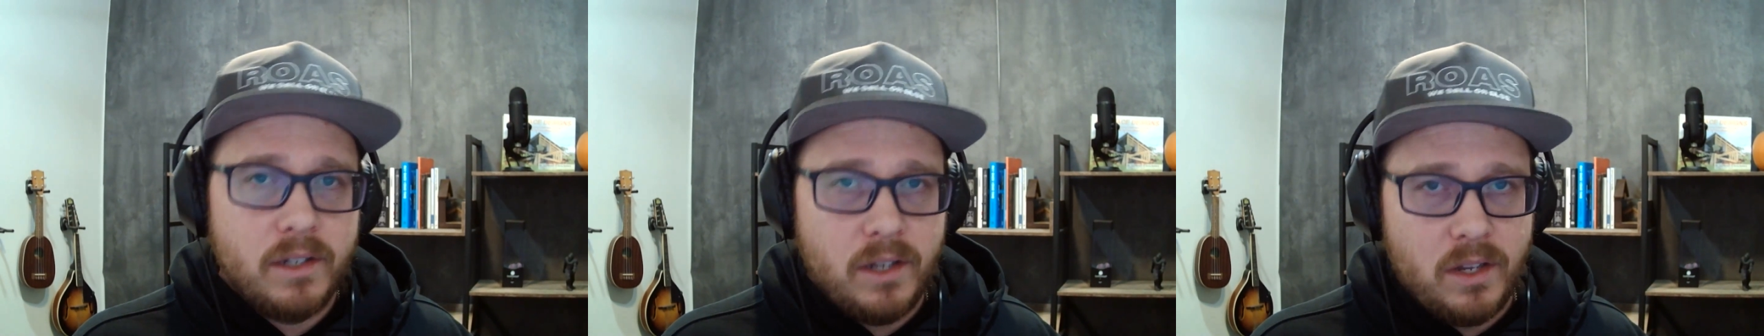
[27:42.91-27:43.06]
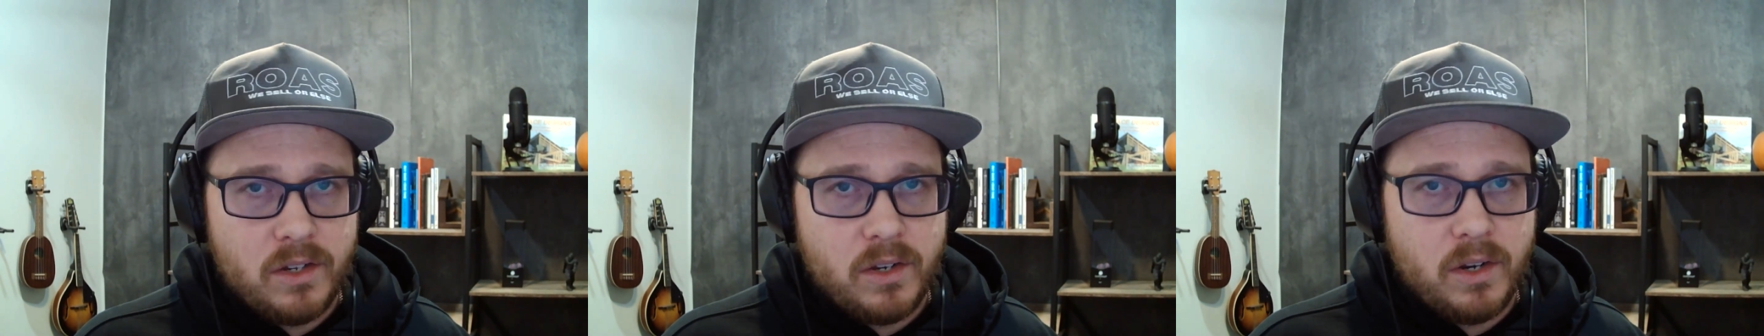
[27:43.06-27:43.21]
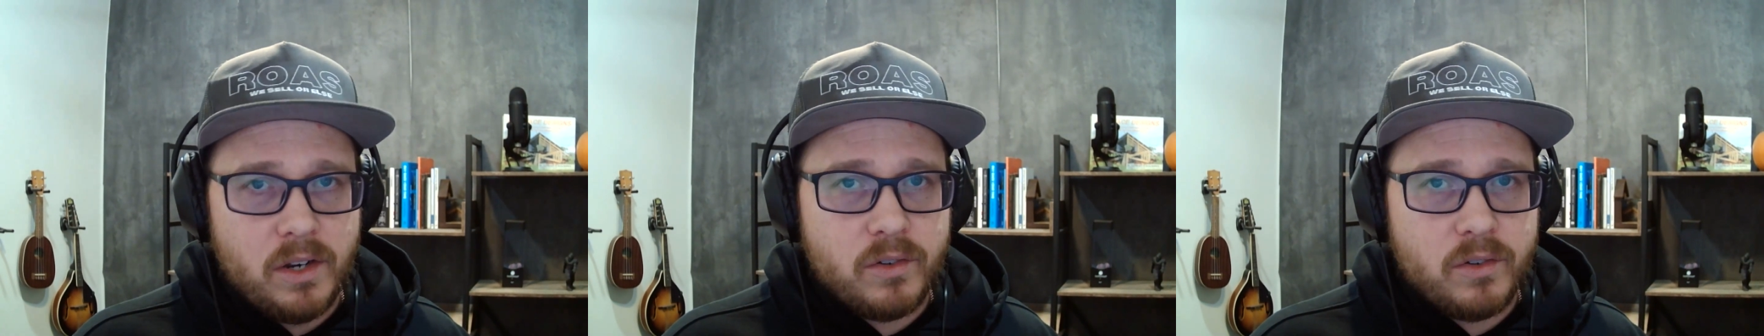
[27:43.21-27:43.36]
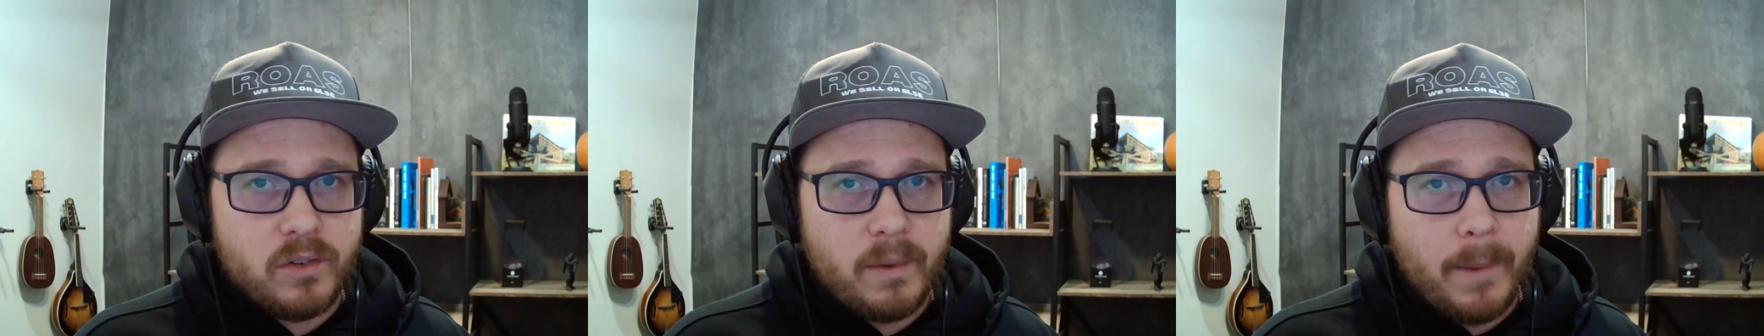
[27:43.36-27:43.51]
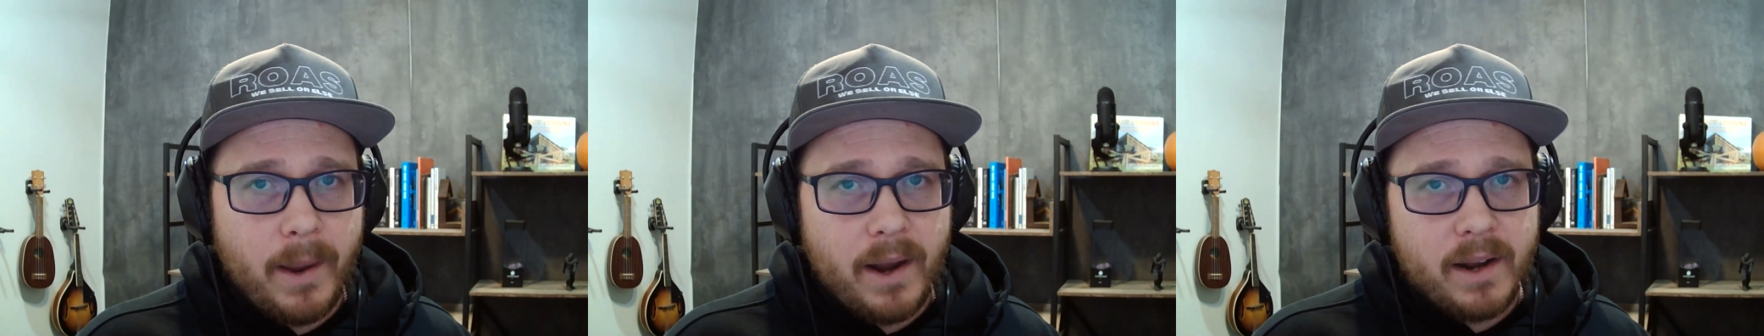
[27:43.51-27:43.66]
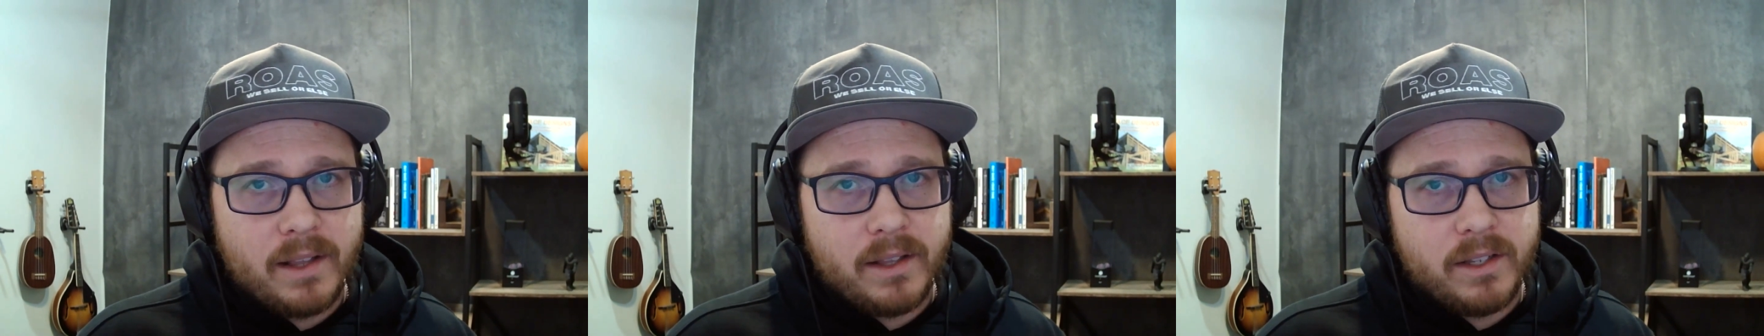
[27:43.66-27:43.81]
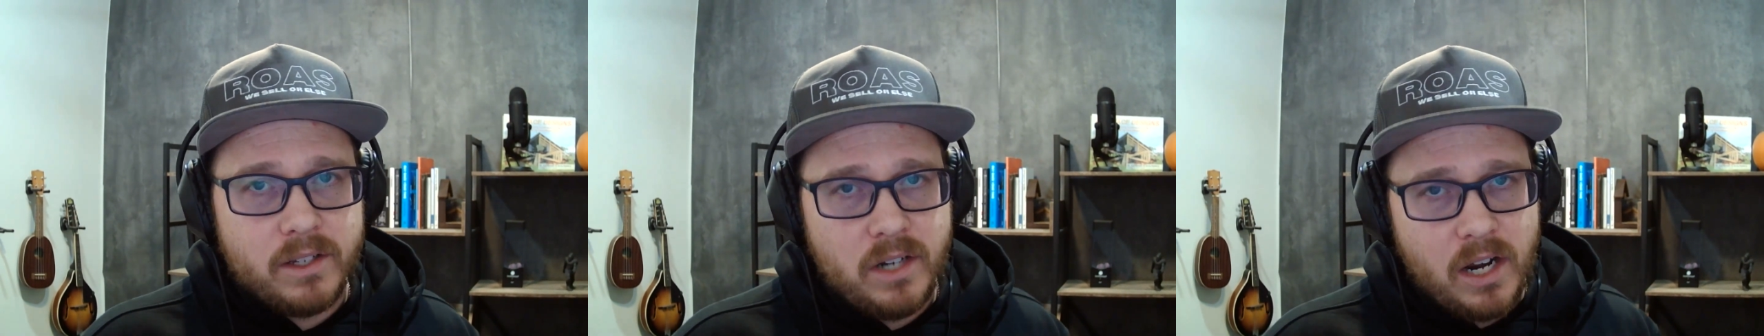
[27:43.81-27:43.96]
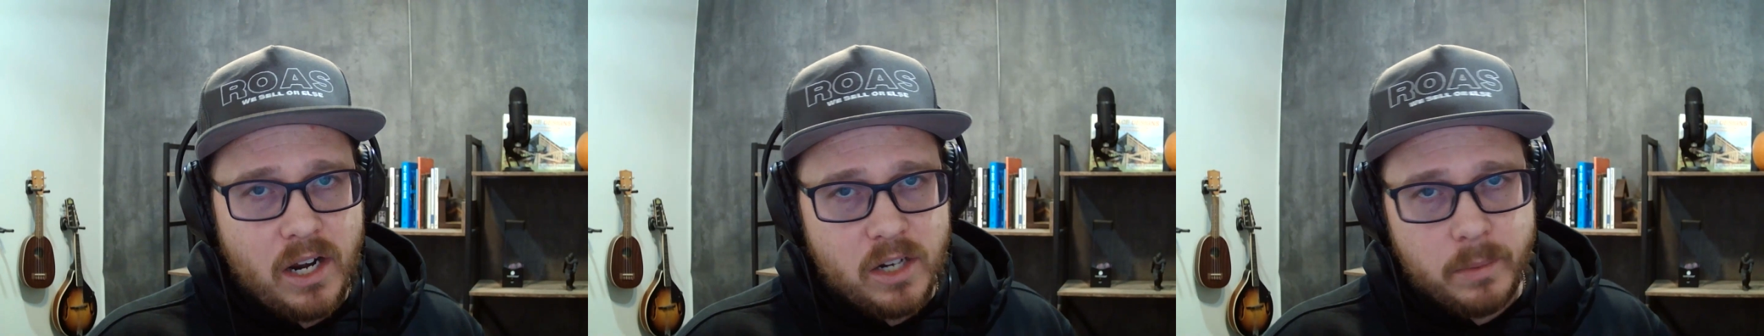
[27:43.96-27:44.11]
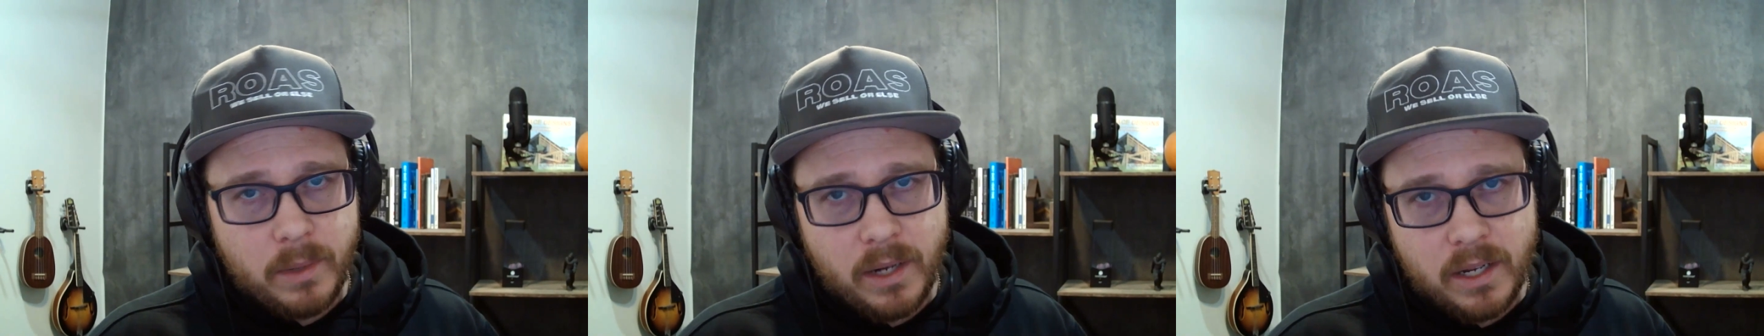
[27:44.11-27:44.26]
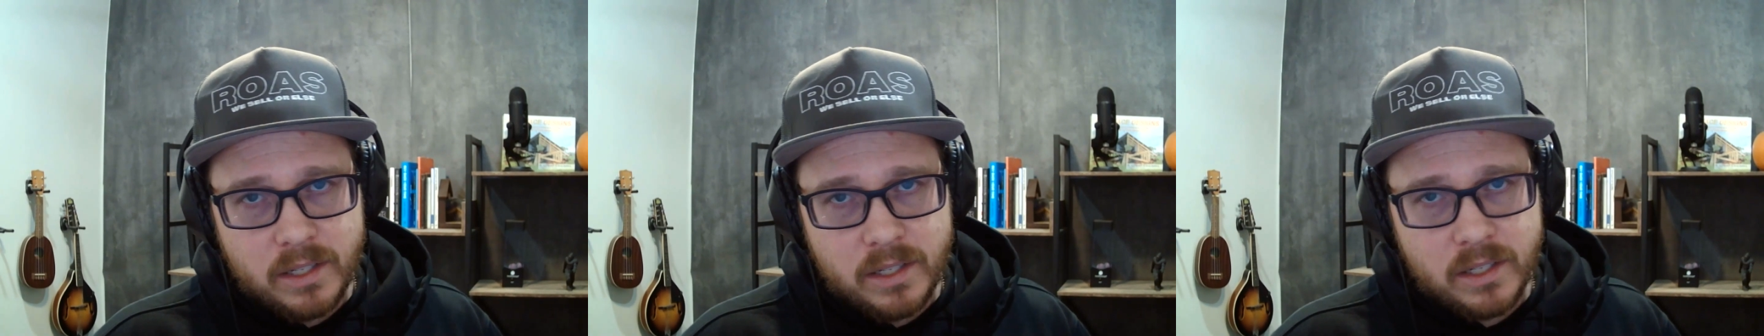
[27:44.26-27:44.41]
is going to dramatically
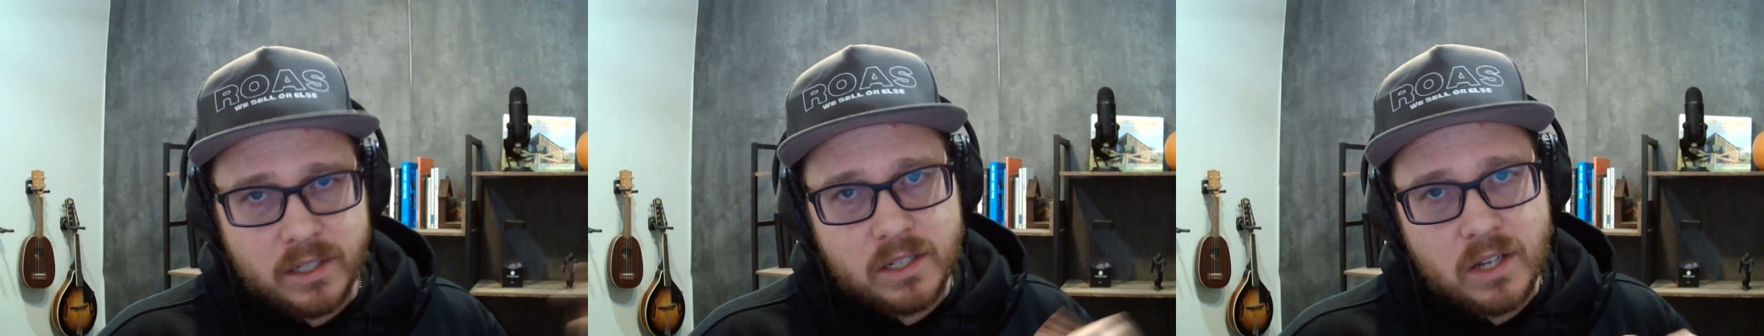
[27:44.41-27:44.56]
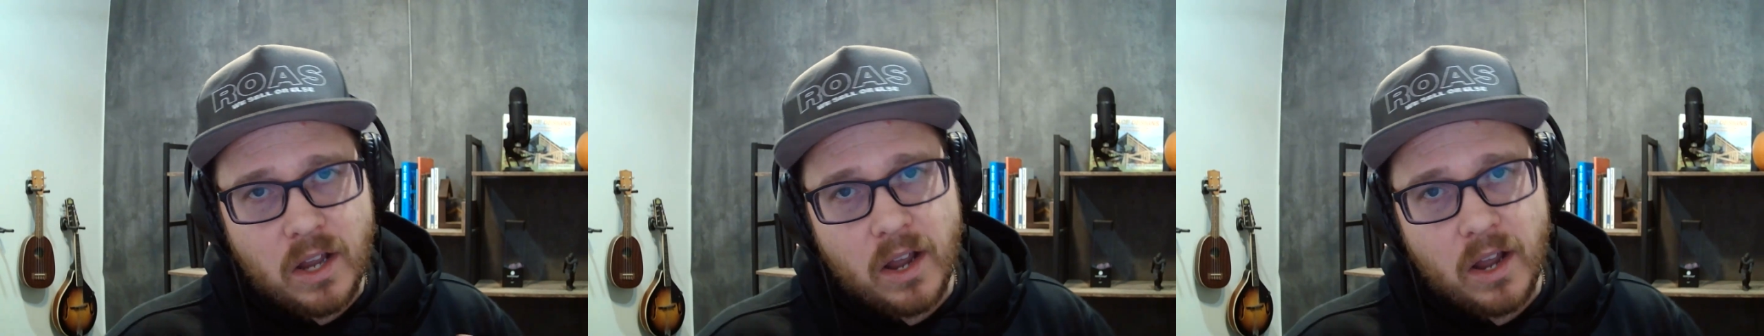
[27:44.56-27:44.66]
change because it's